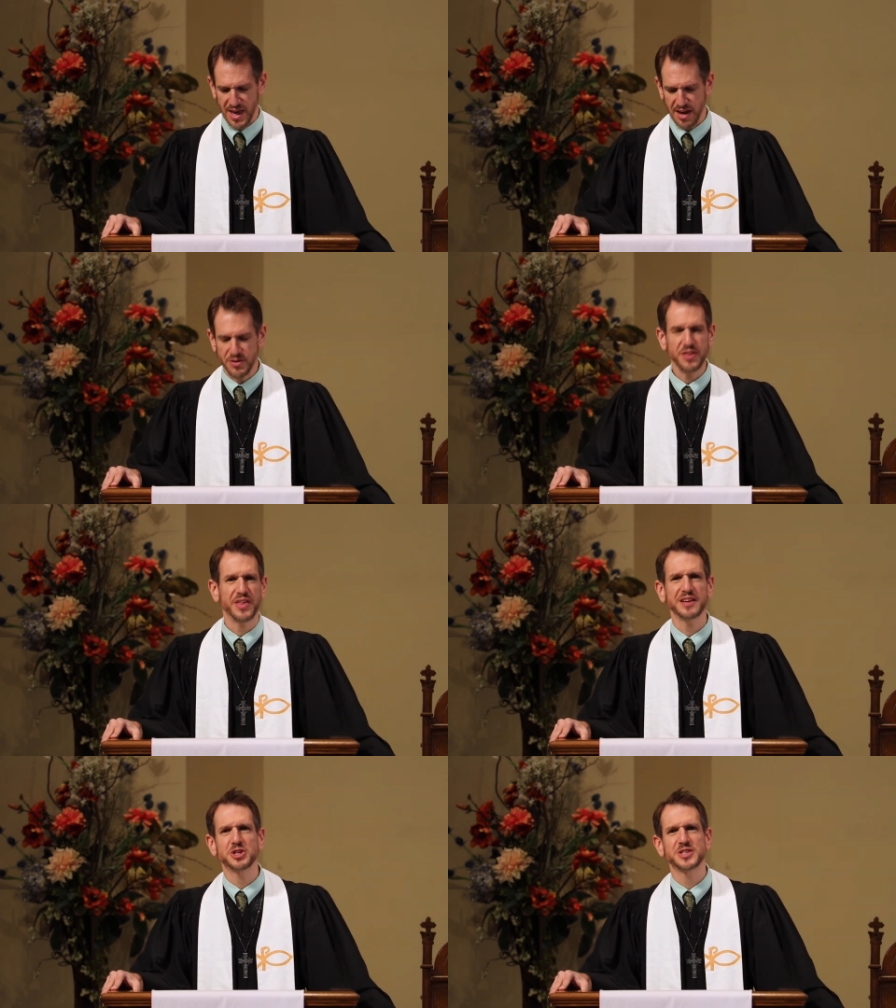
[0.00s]

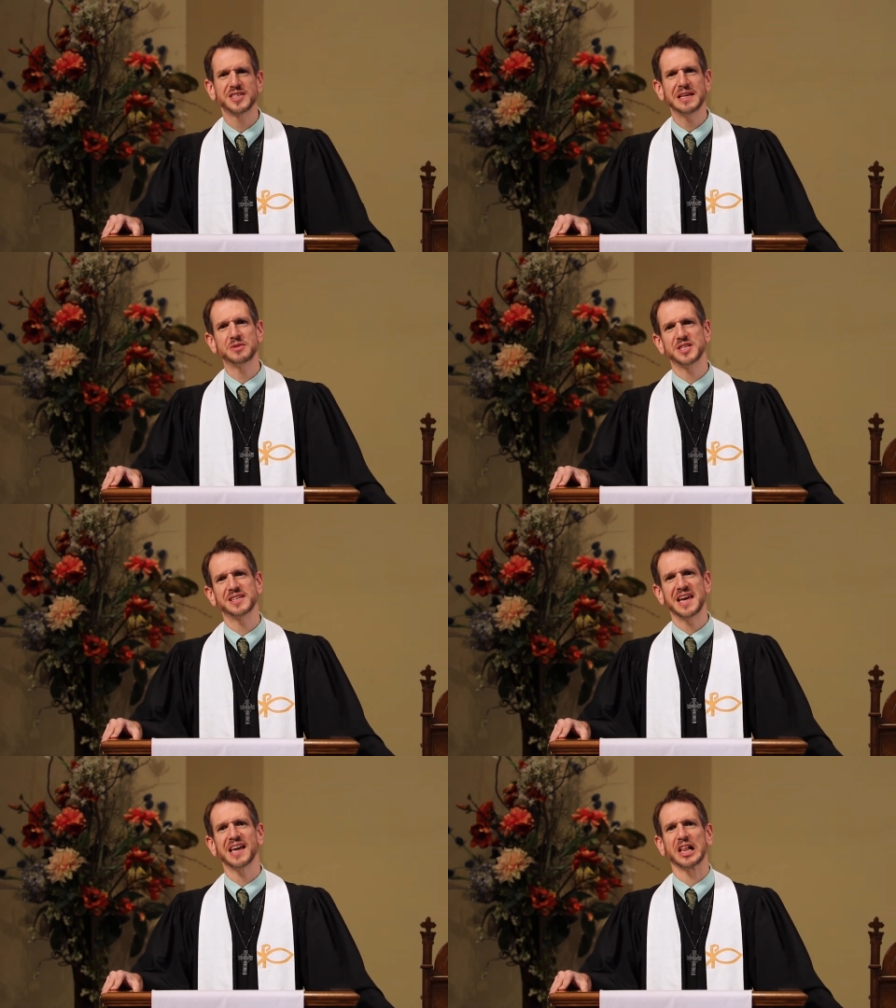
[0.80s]
Everything just seems to
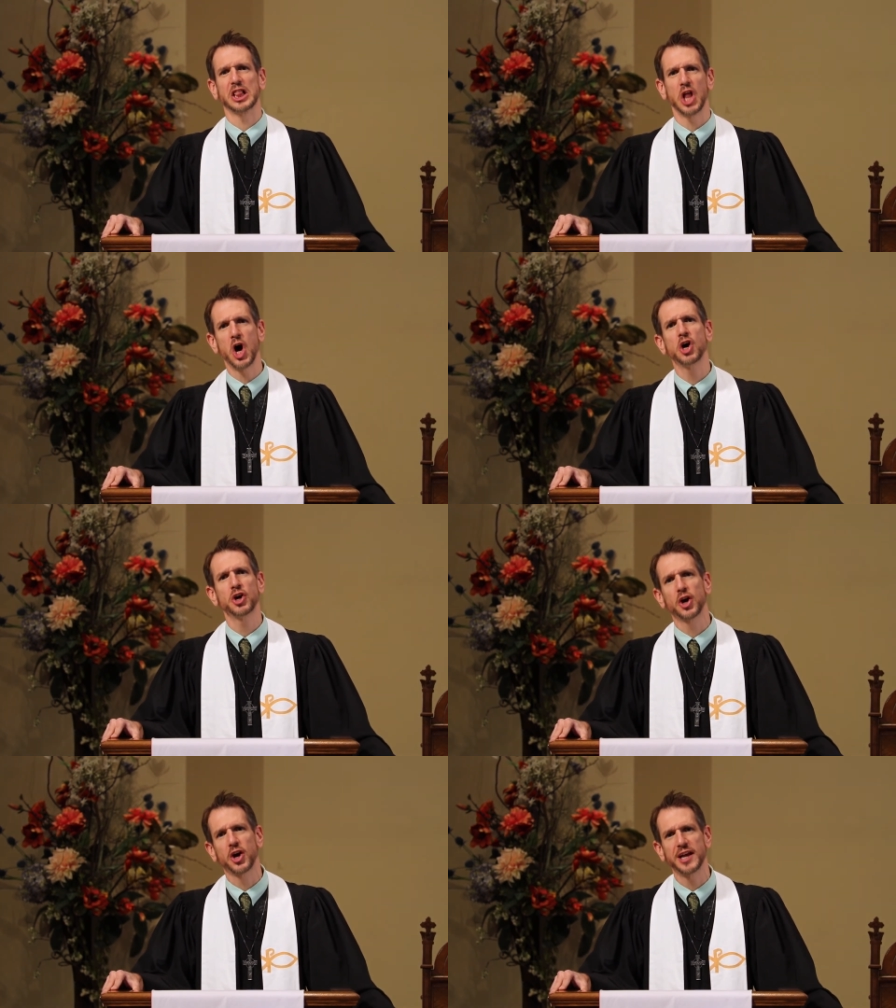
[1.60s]
take
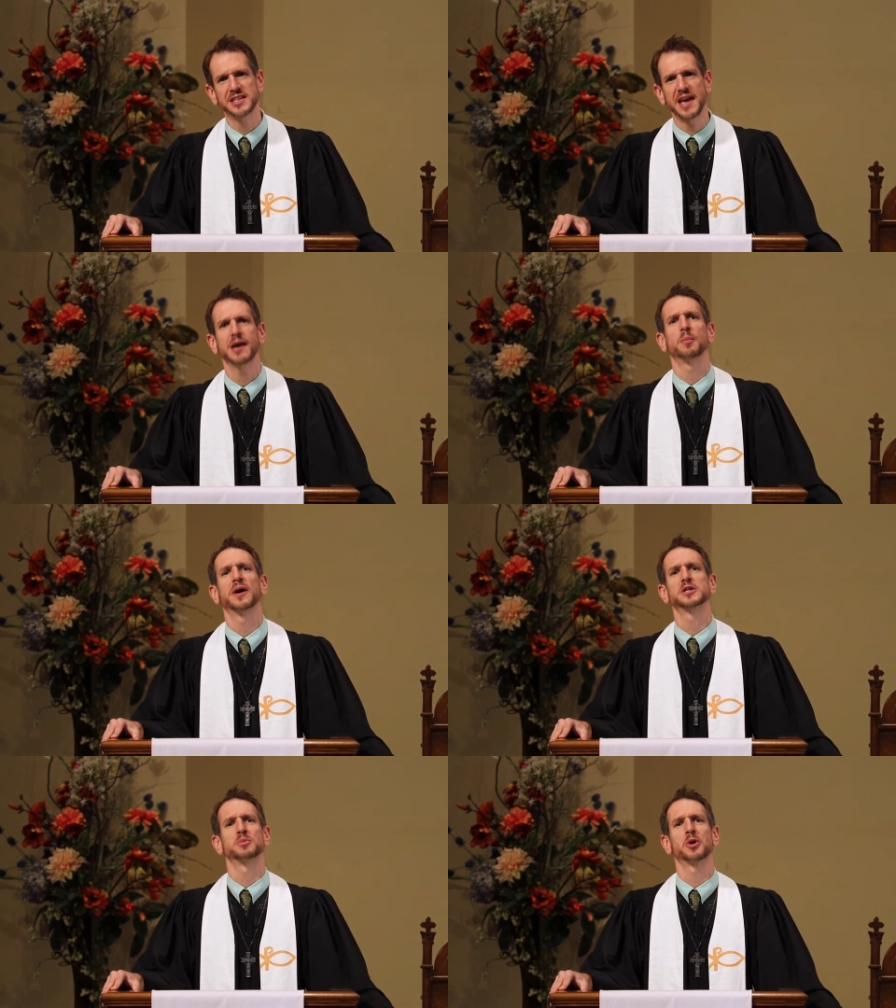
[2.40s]
longer and take
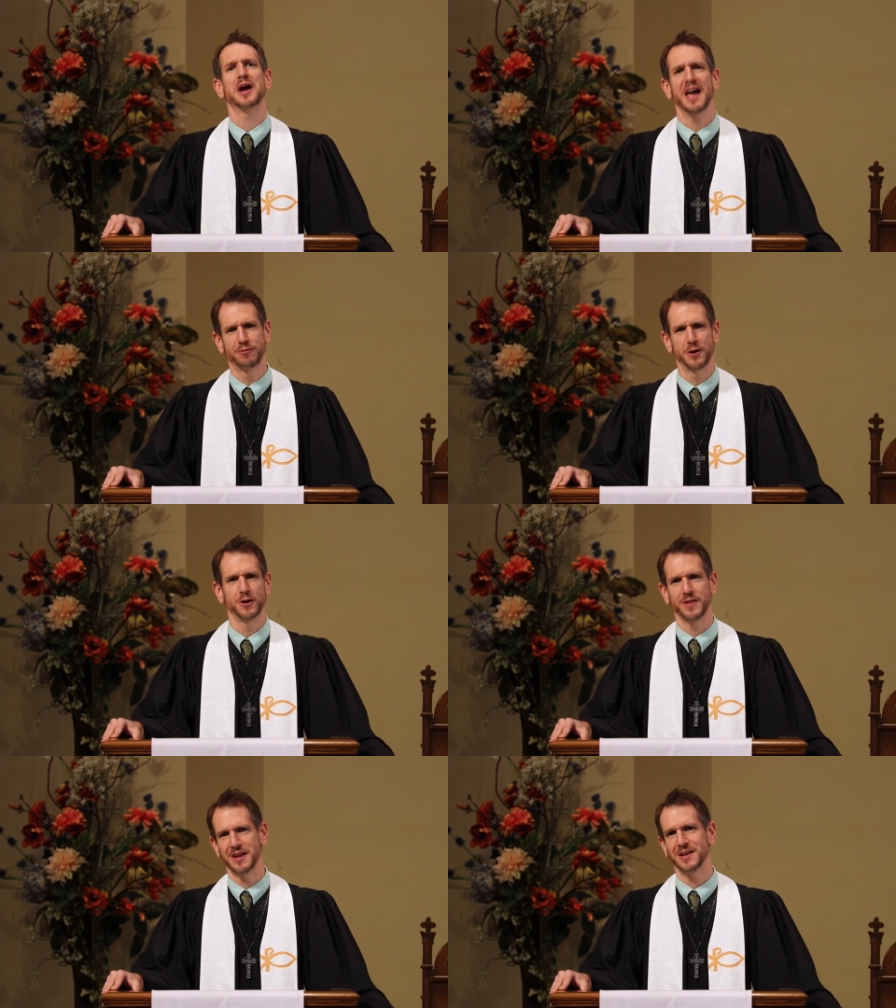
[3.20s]
much more
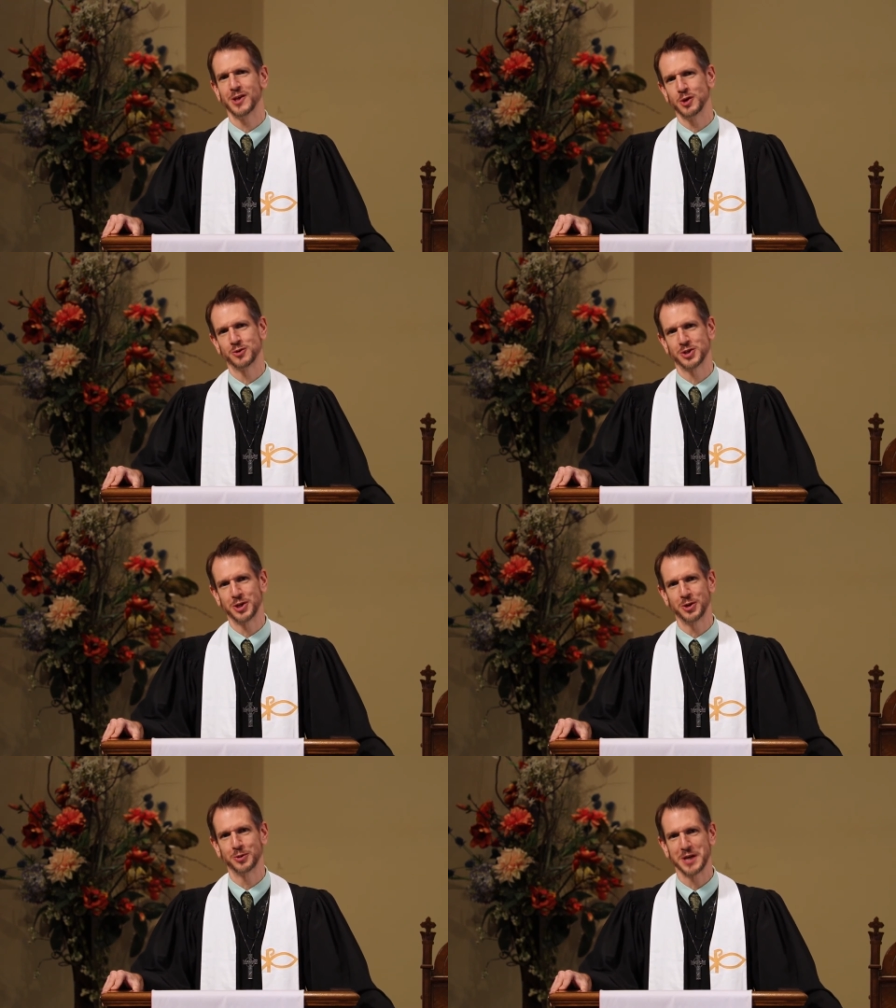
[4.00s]
effort than it used
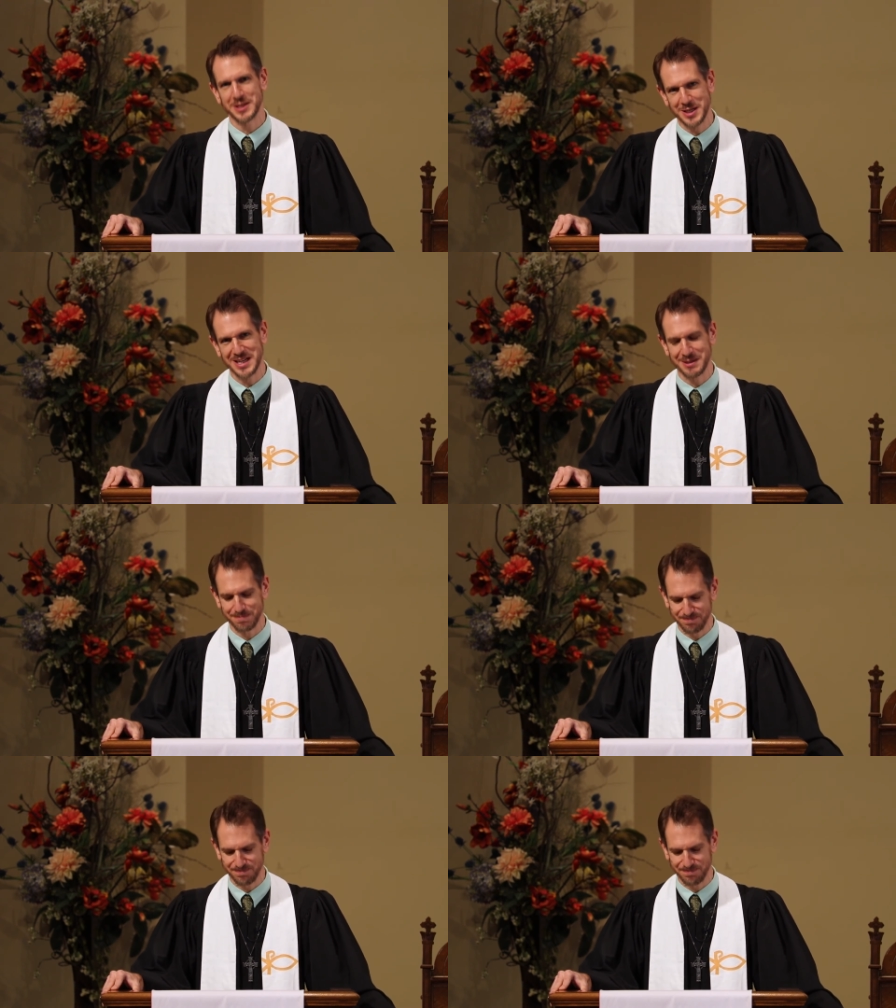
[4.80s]
to, doesn't it?